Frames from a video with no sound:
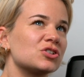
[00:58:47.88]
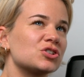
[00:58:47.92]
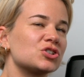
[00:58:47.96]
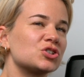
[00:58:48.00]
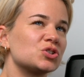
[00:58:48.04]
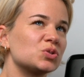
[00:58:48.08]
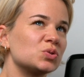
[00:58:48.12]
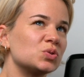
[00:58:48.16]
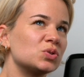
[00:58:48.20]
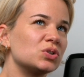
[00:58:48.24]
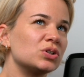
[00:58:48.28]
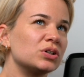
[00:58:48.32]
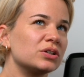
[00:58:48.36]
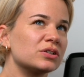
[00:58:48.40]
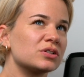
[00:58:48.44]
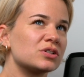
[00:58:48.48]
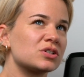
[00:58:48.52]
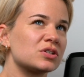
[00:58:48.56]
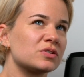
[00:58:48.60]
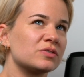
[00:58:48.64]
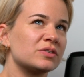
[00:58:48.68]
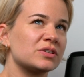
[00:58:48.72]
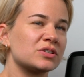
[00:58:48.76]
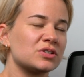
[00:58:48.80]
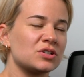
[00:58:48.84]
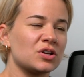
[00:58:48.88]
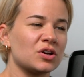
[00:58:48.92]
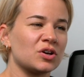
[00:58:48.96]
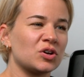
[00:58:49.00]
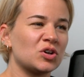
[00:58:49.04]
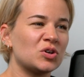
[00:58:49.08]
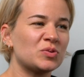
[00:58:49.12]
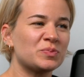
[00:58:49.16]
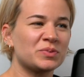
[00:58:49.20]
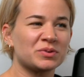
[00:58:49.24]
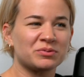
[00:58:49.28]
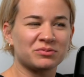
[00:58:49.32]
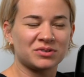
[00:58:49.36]
The short answer is
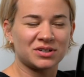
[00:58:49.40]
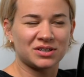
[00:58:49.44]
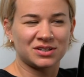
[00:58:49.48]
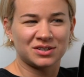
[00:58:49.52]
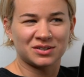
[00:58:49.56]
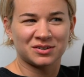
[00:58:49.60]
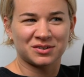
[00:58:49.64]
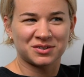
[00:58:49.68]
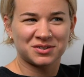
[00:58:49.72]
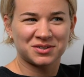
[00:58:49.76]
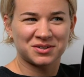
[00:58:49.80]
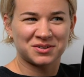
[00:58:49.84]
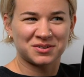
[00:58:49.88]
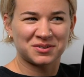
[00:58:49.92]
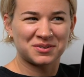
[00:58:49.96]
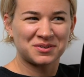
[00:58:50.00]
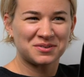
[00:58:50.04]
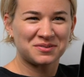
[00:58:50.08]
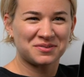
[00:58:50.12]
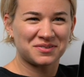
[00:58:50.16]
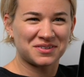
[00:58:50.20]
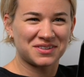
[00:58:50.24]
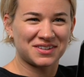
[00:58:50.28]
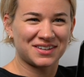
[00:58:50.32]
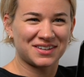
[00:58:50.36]
no, but read the article.